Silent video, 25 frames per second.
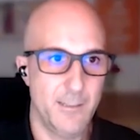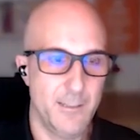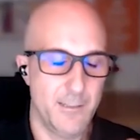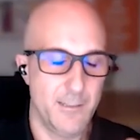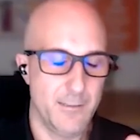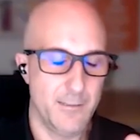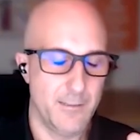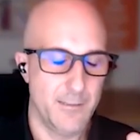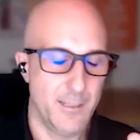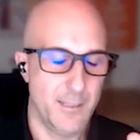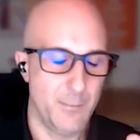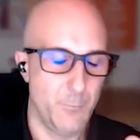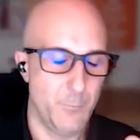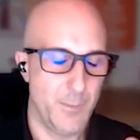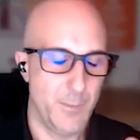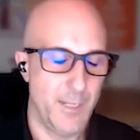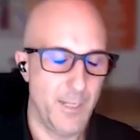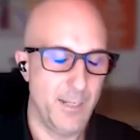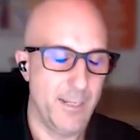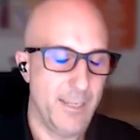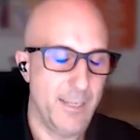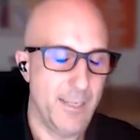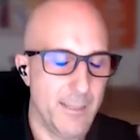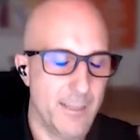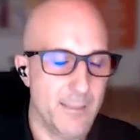that we
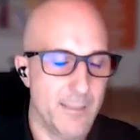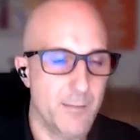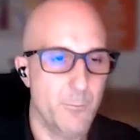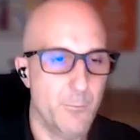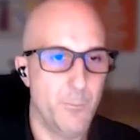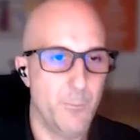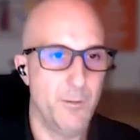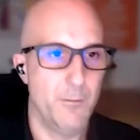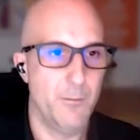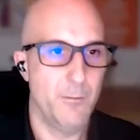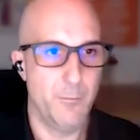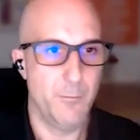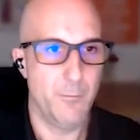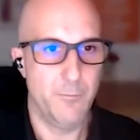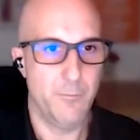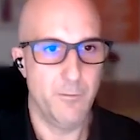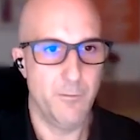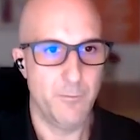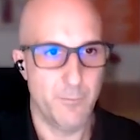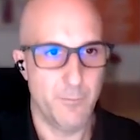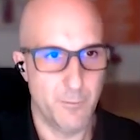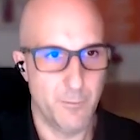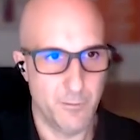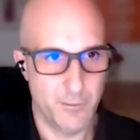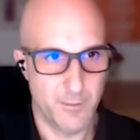can get with a proof
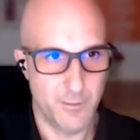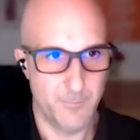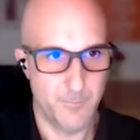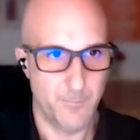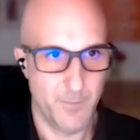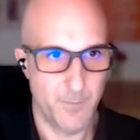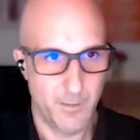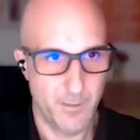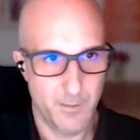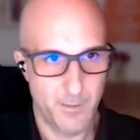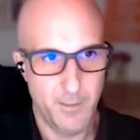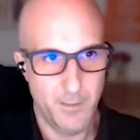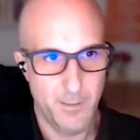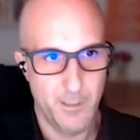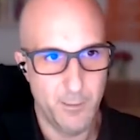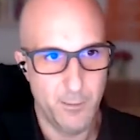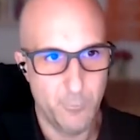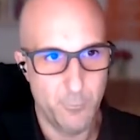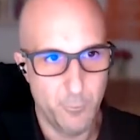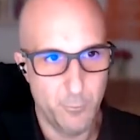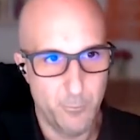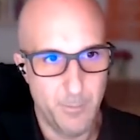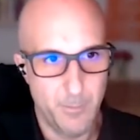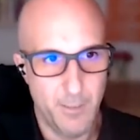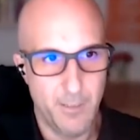of concept. It
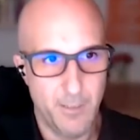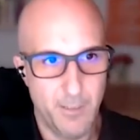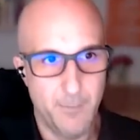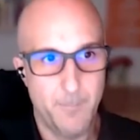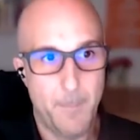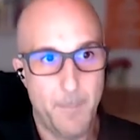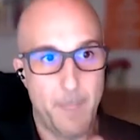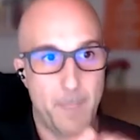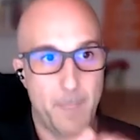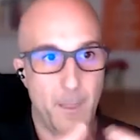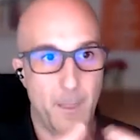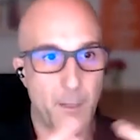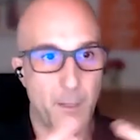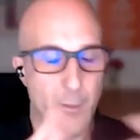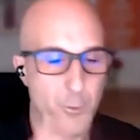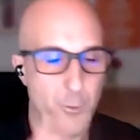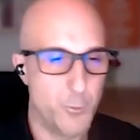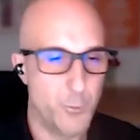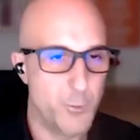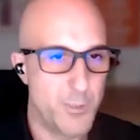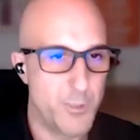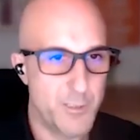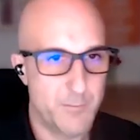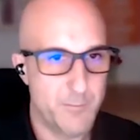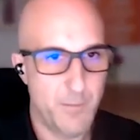could be
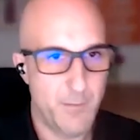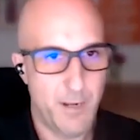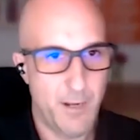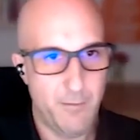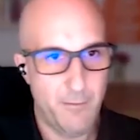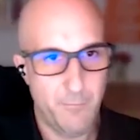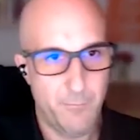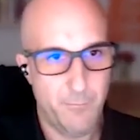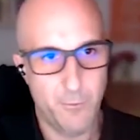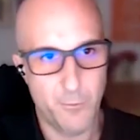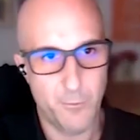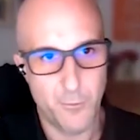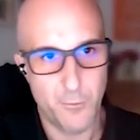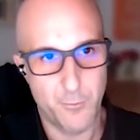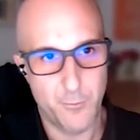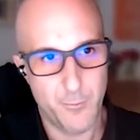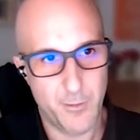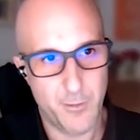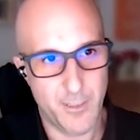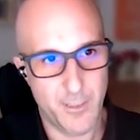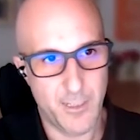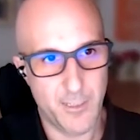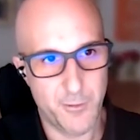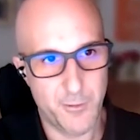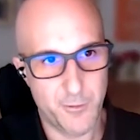use smartphone
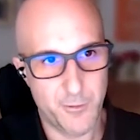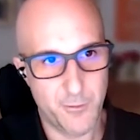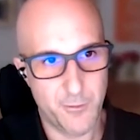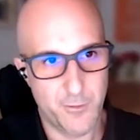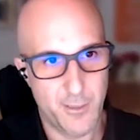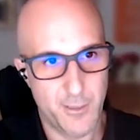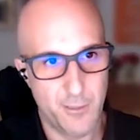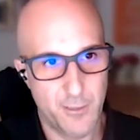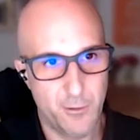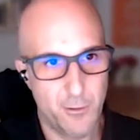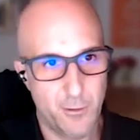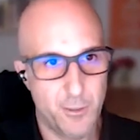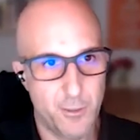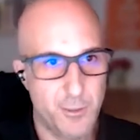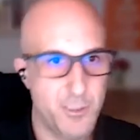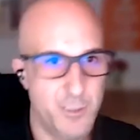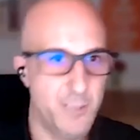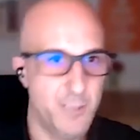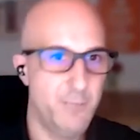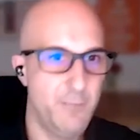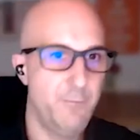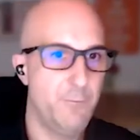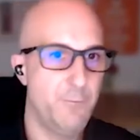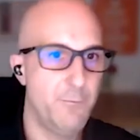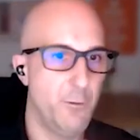communication
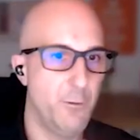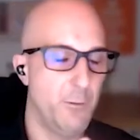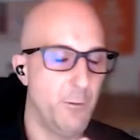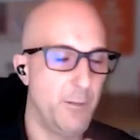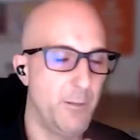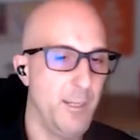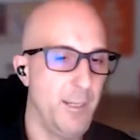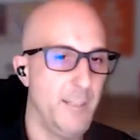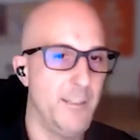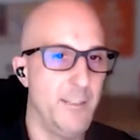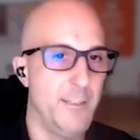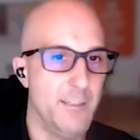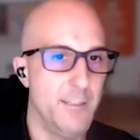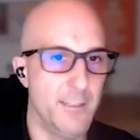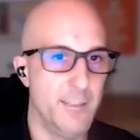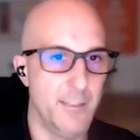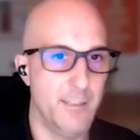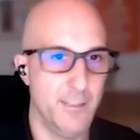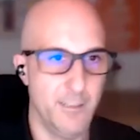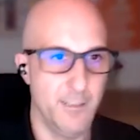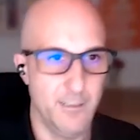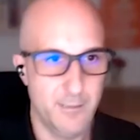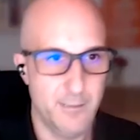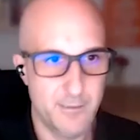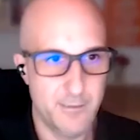technologies for locating the
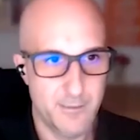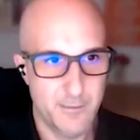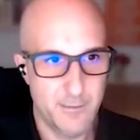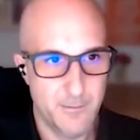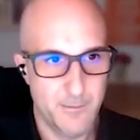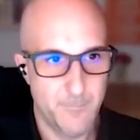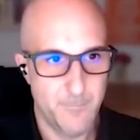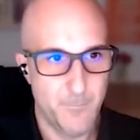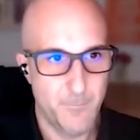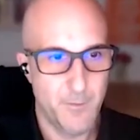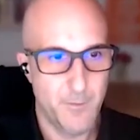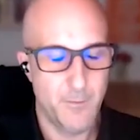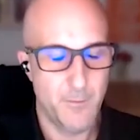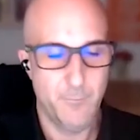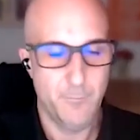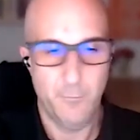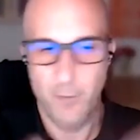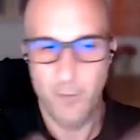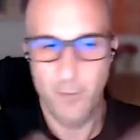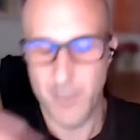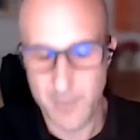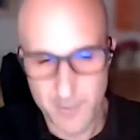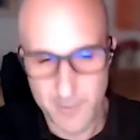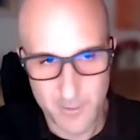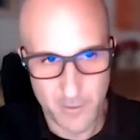keys.
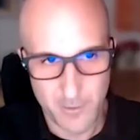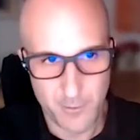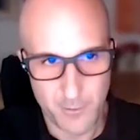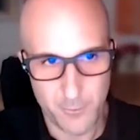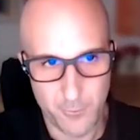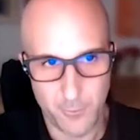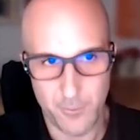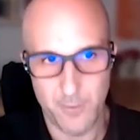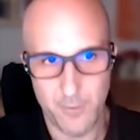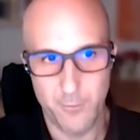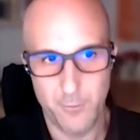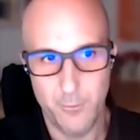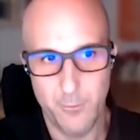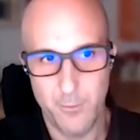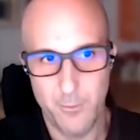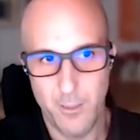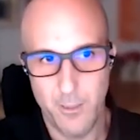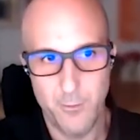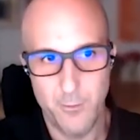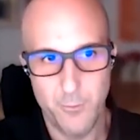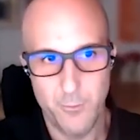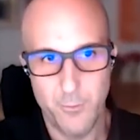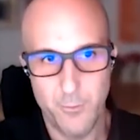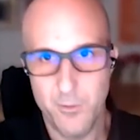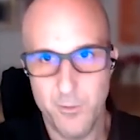For instance, you
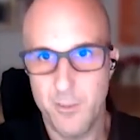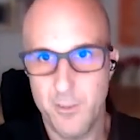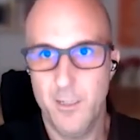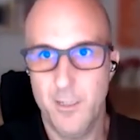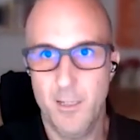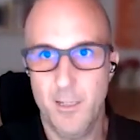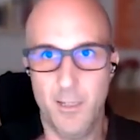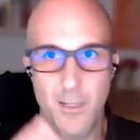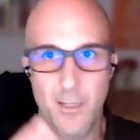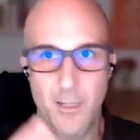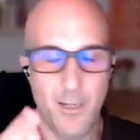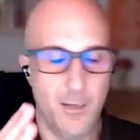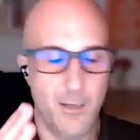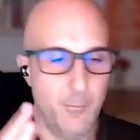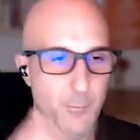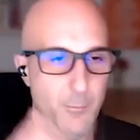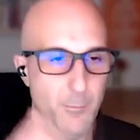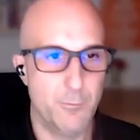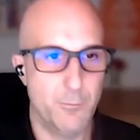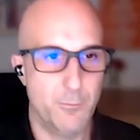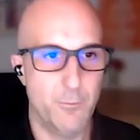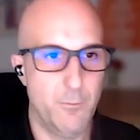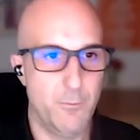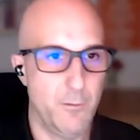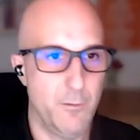can use
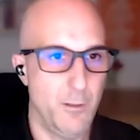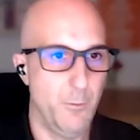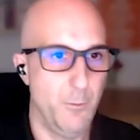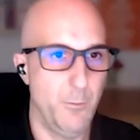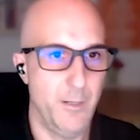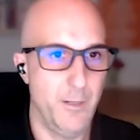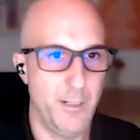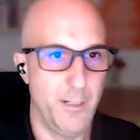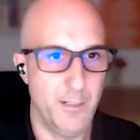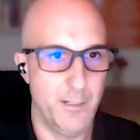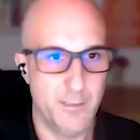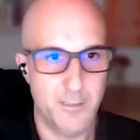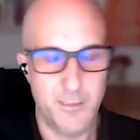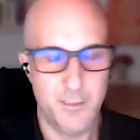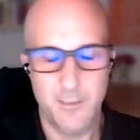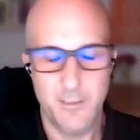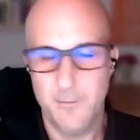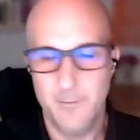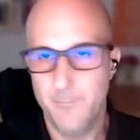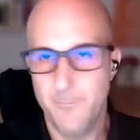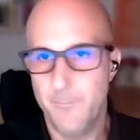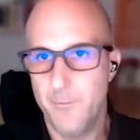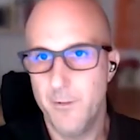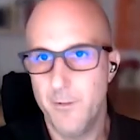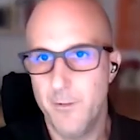Bluetooth Low Energy
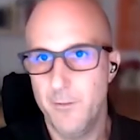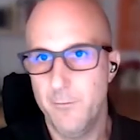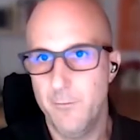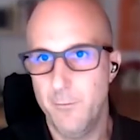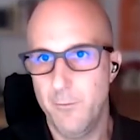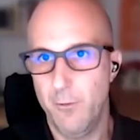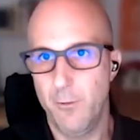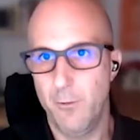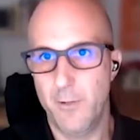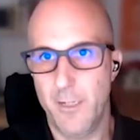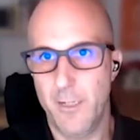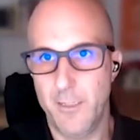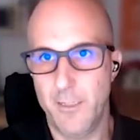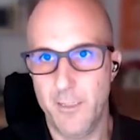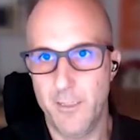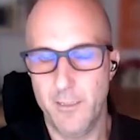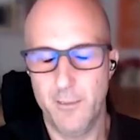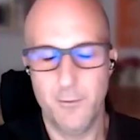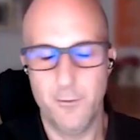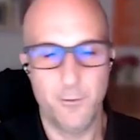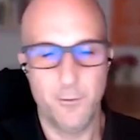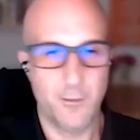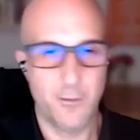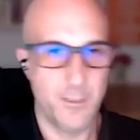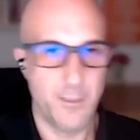for
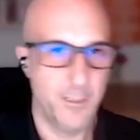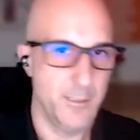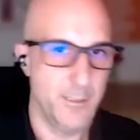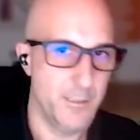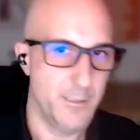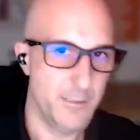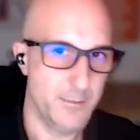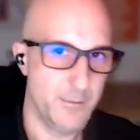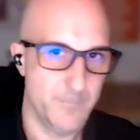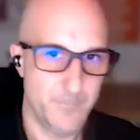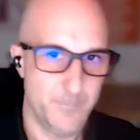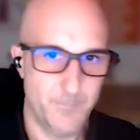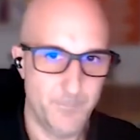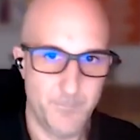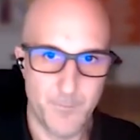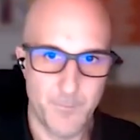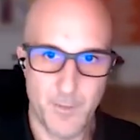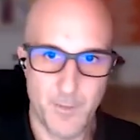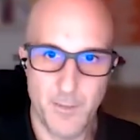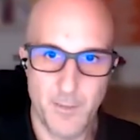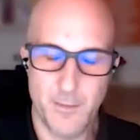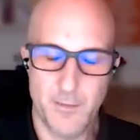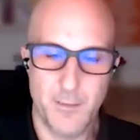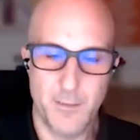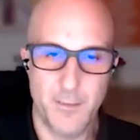locating your keys.
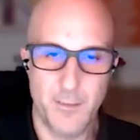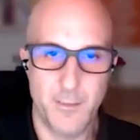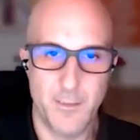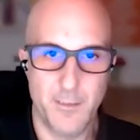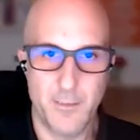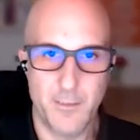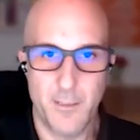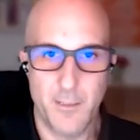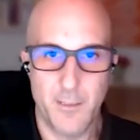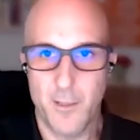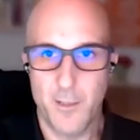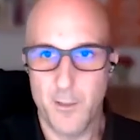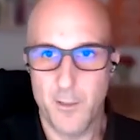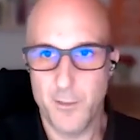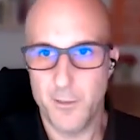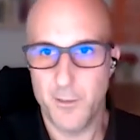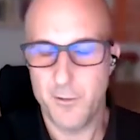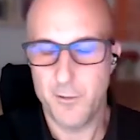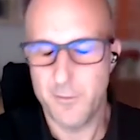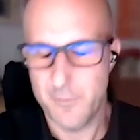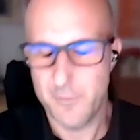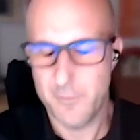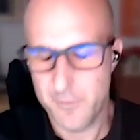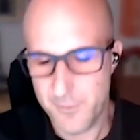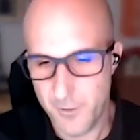This is
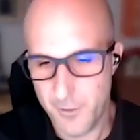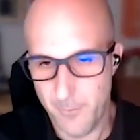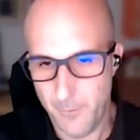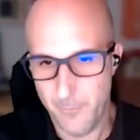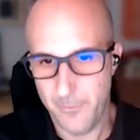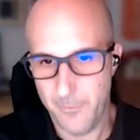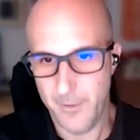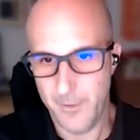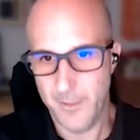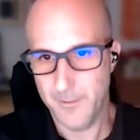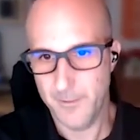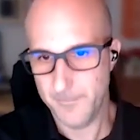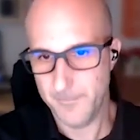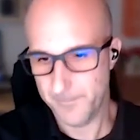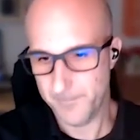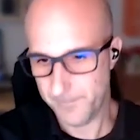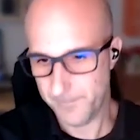something